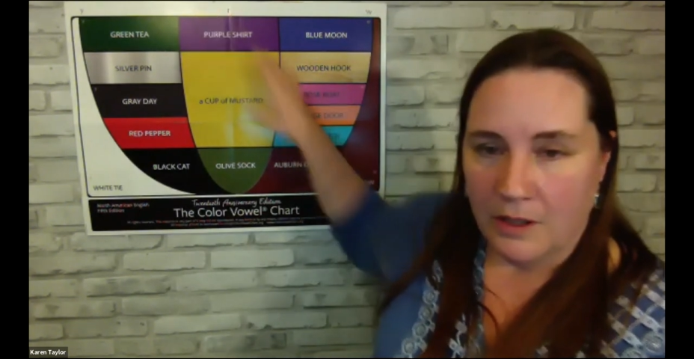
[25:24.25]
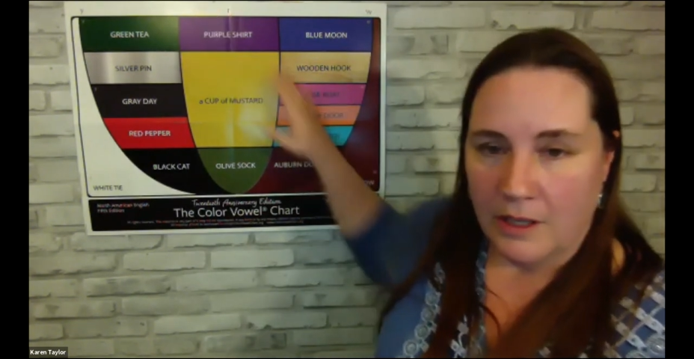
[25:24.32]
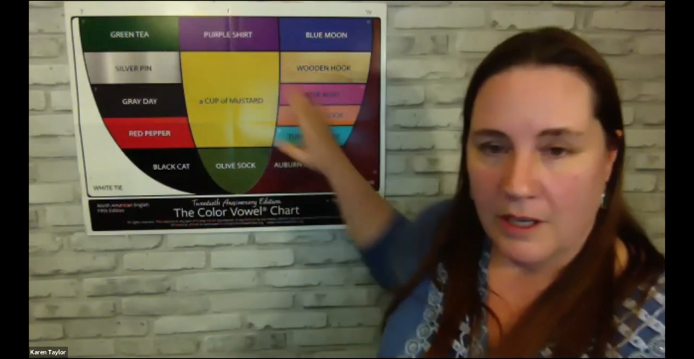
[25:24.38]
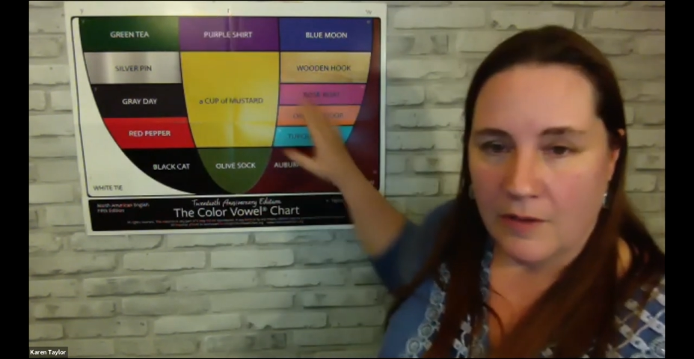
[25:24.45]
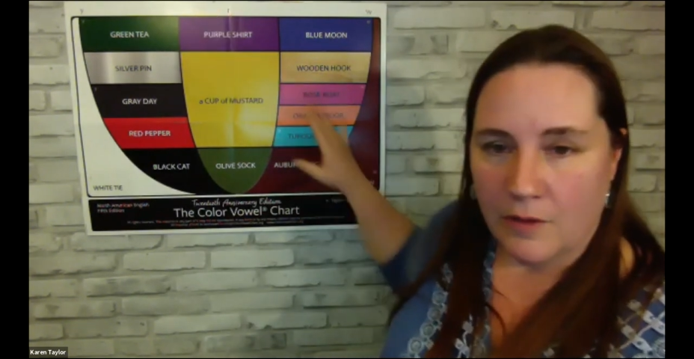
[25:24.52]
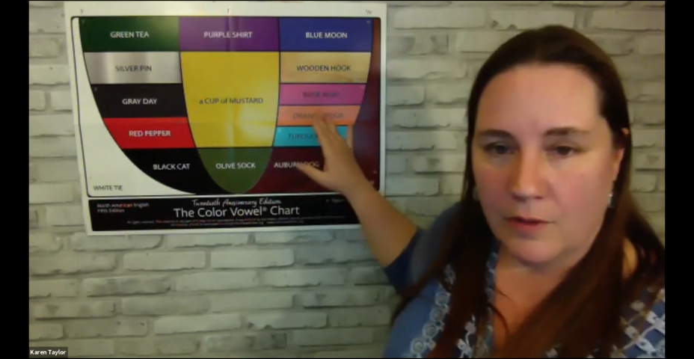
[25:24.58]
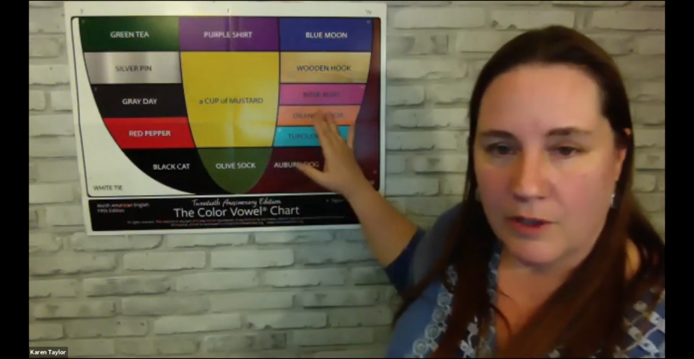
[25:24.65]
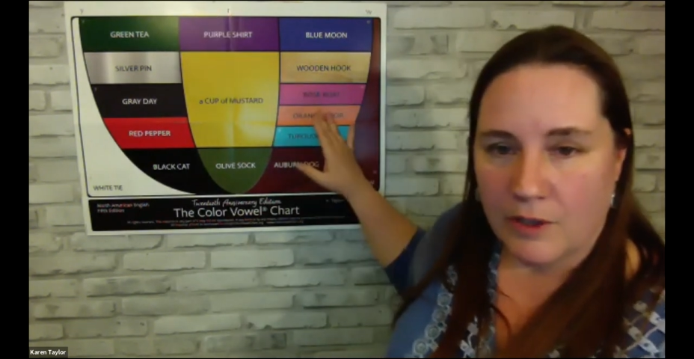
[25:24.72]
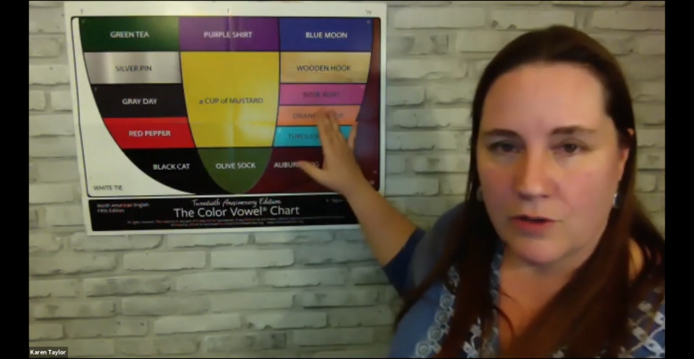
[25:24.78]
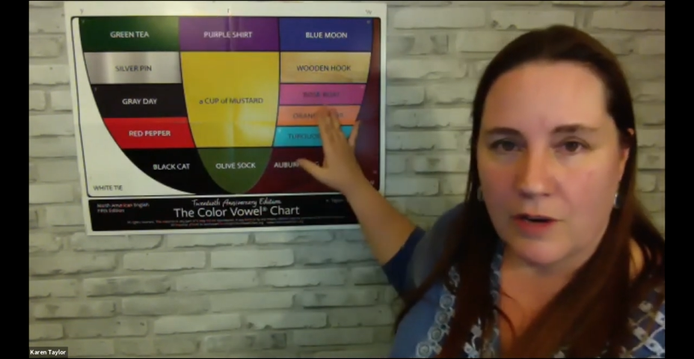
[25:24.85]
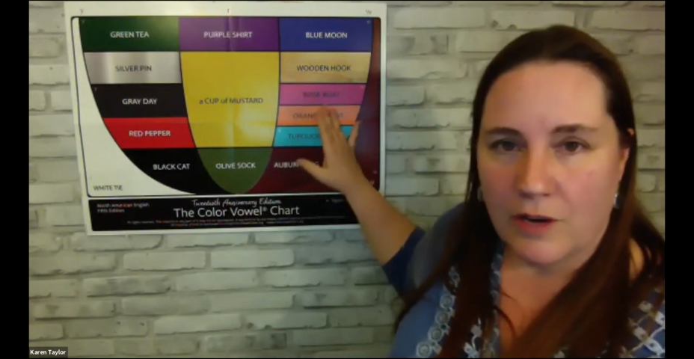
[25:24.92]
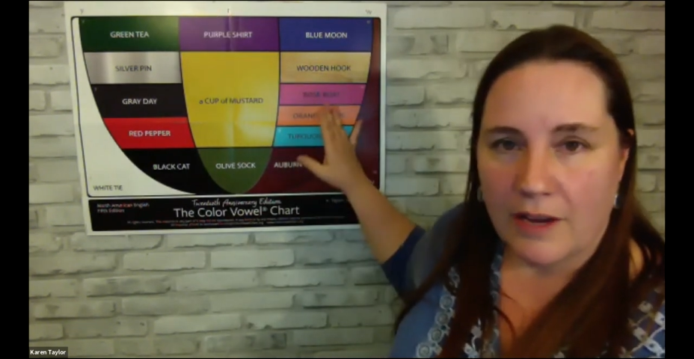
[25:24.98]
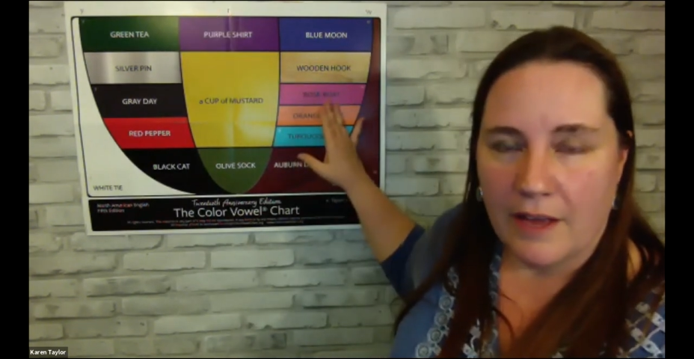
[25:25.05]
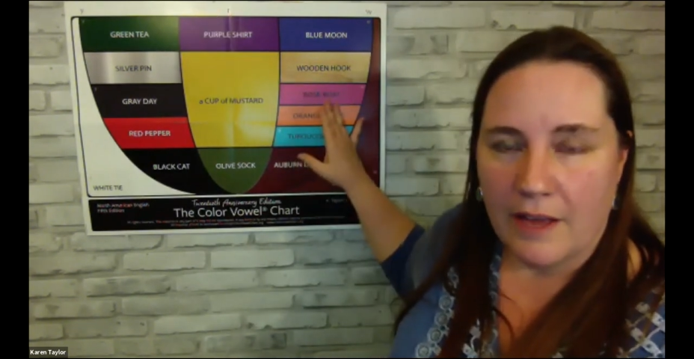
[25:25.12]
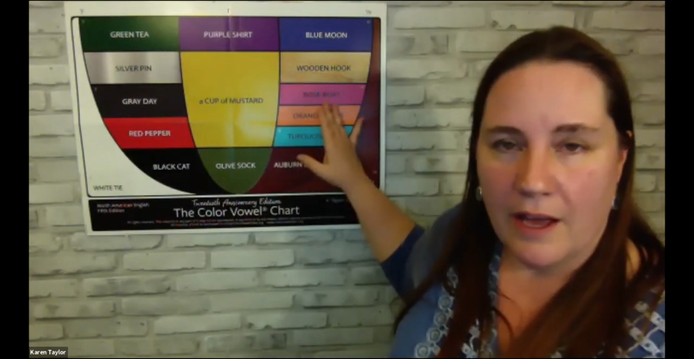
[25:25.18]
Everyone try
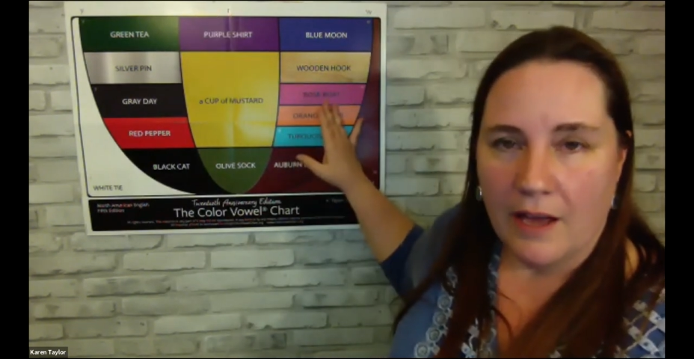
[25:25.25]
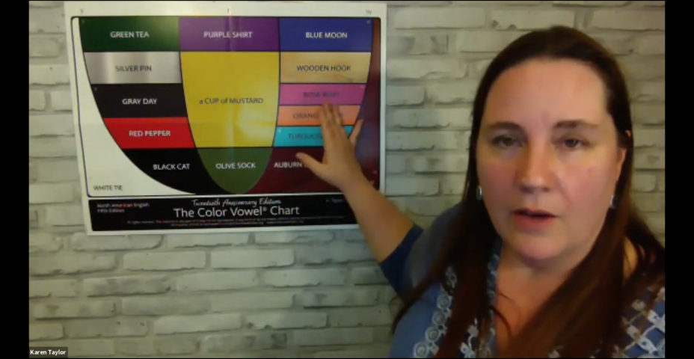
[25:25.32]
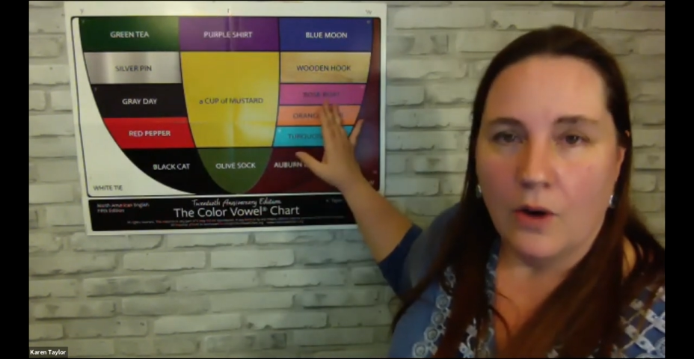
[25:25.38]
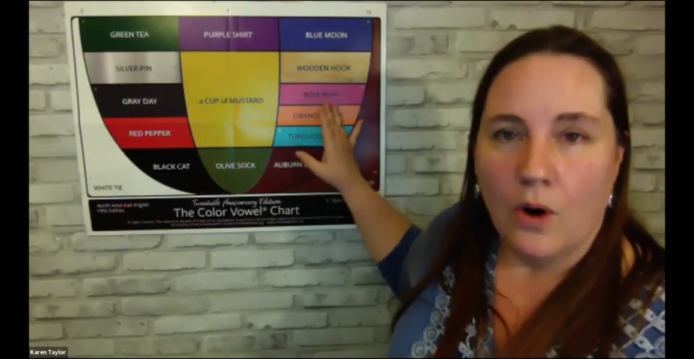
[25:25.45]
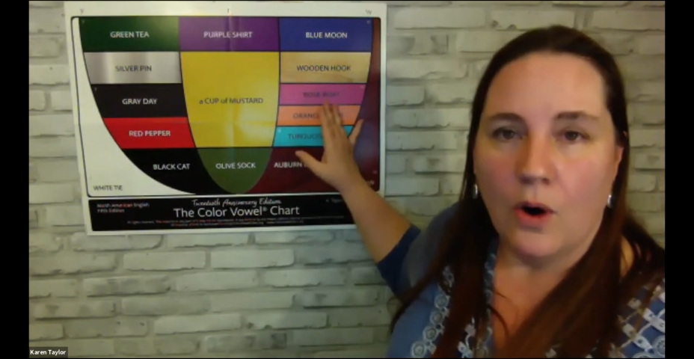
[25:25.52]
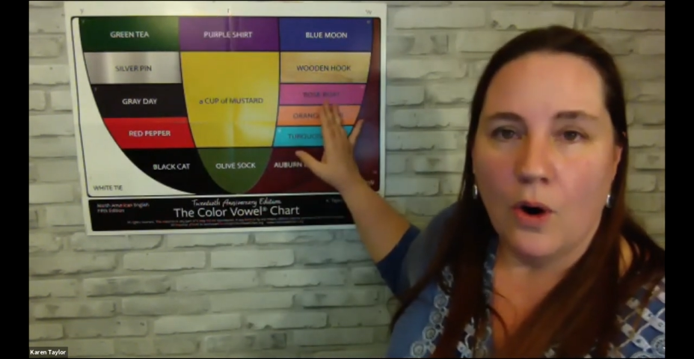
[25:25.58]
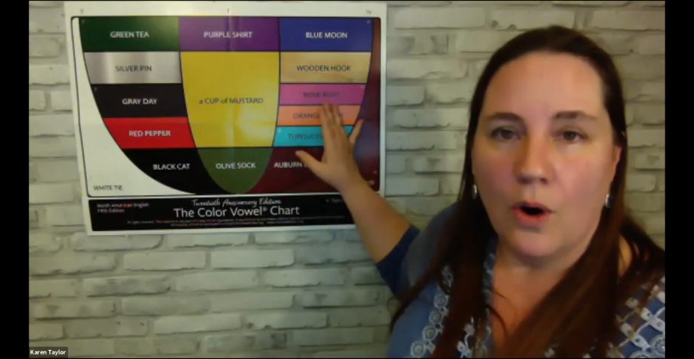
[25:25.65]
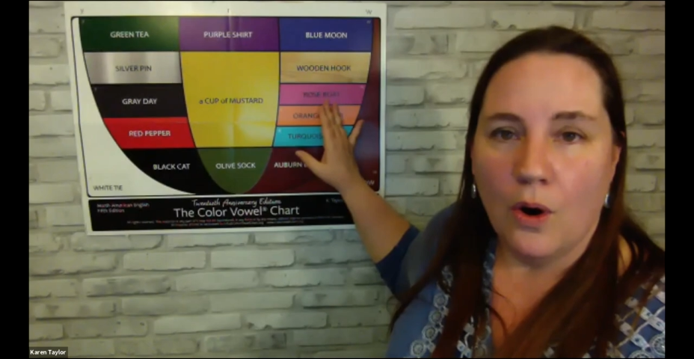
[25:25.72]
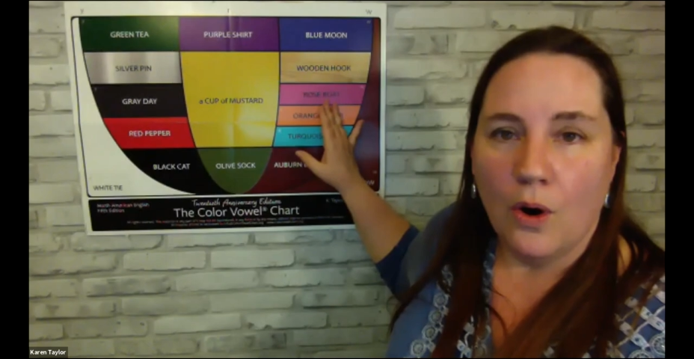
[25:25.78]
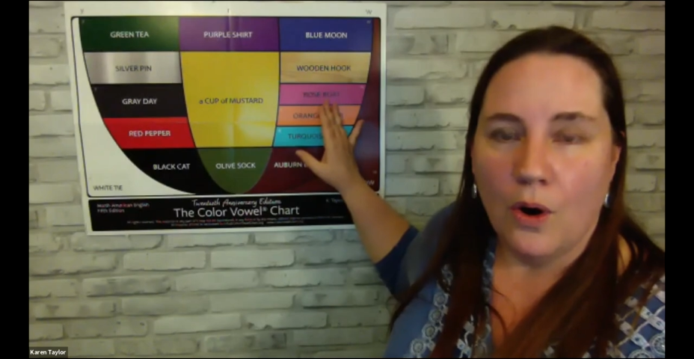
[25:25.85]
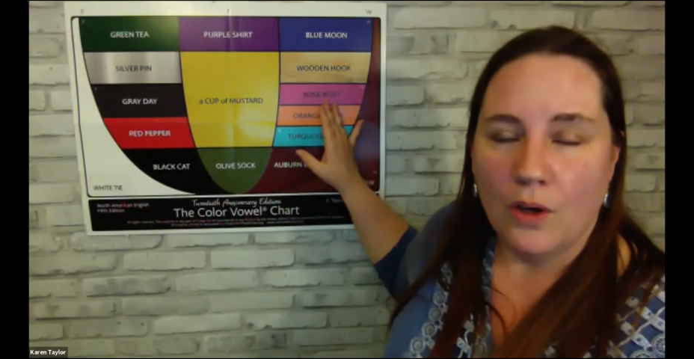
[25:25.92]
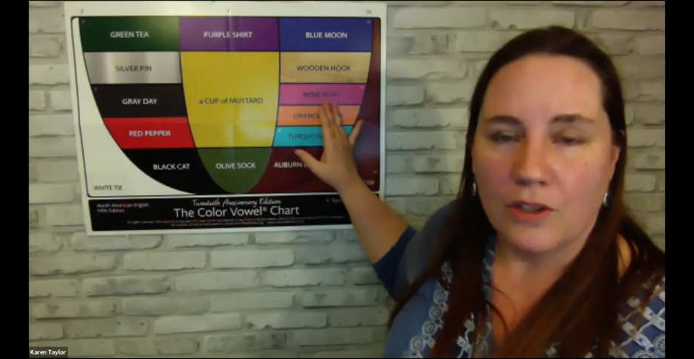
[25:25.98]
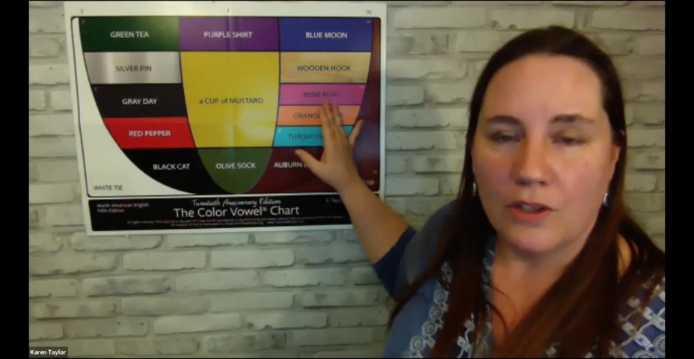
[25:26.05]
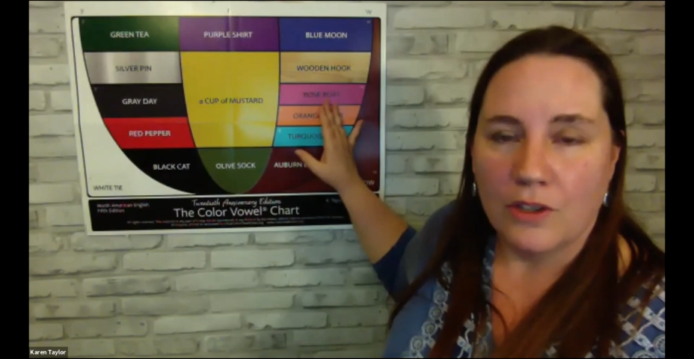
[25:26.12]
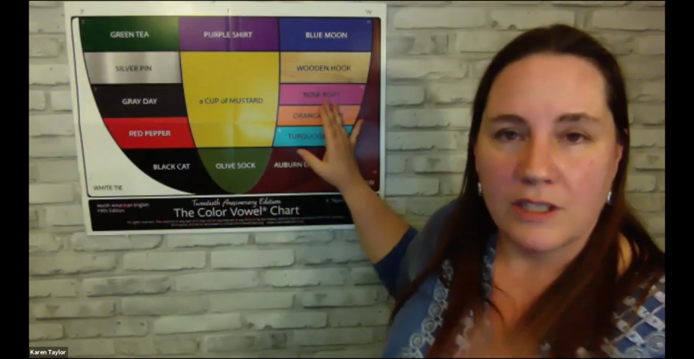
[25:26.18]
that. Oh,
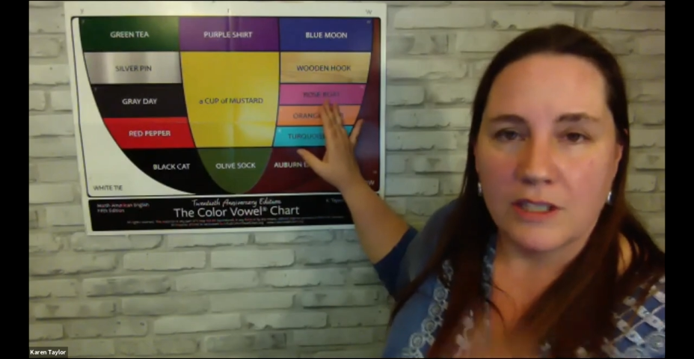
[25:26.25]
just the